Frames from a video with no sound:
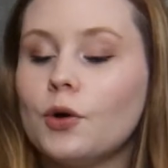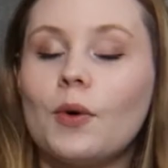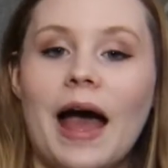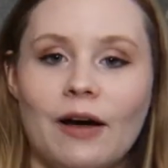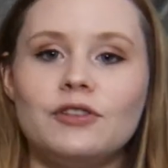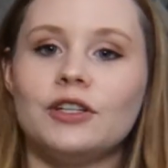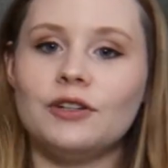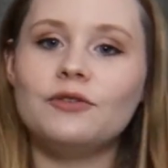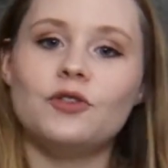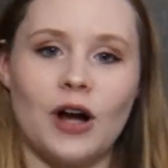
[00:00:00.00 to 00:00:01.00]
don't have
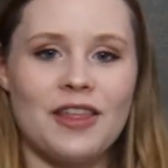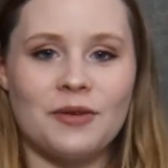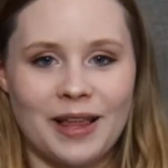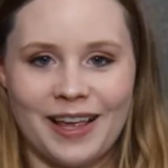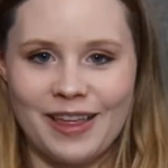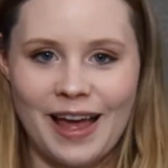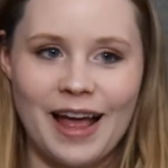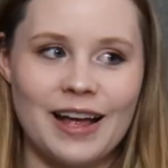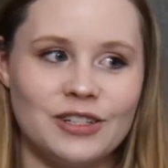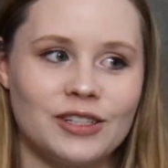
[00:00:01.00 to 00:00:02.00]
to dry them like that.
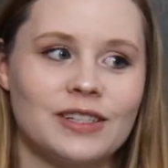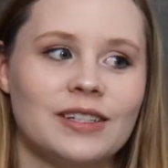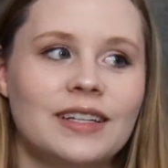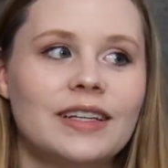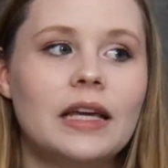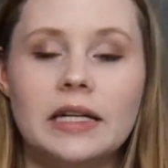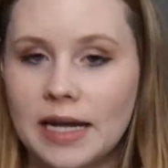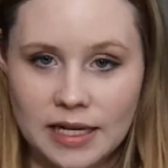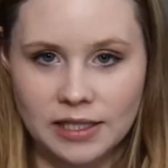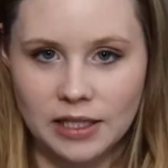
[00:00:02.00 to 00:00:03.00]
I just
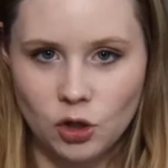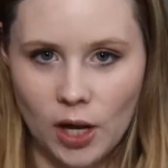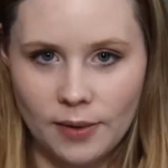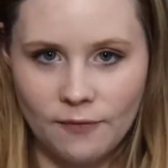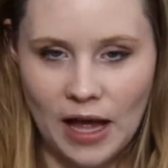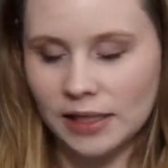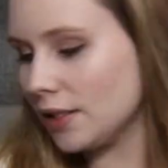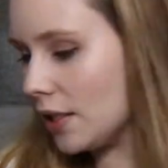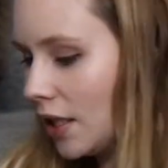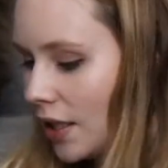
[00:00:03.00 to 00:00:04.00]
intensely dry them
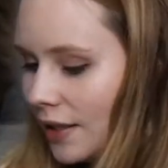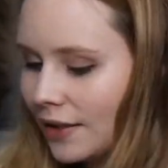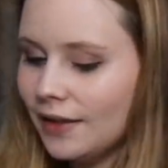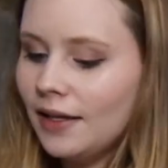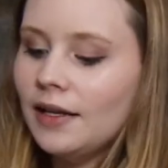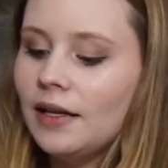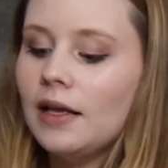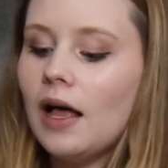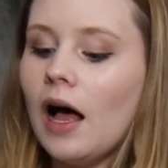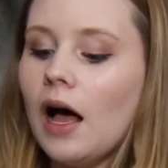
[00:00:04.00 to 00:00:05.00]
fast.
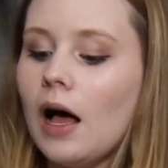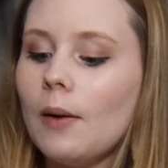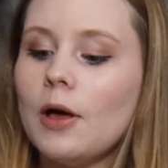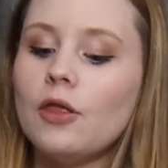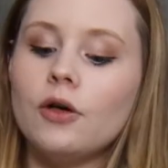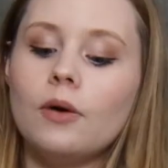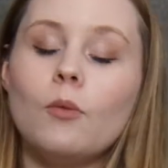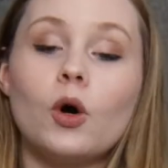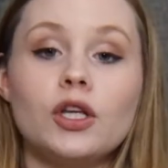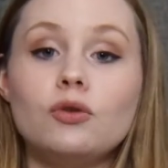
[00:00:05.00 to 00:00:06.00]
The
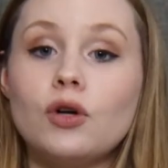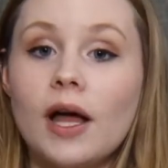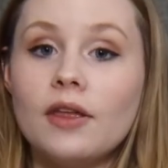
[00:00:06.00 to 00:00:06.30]
more you dry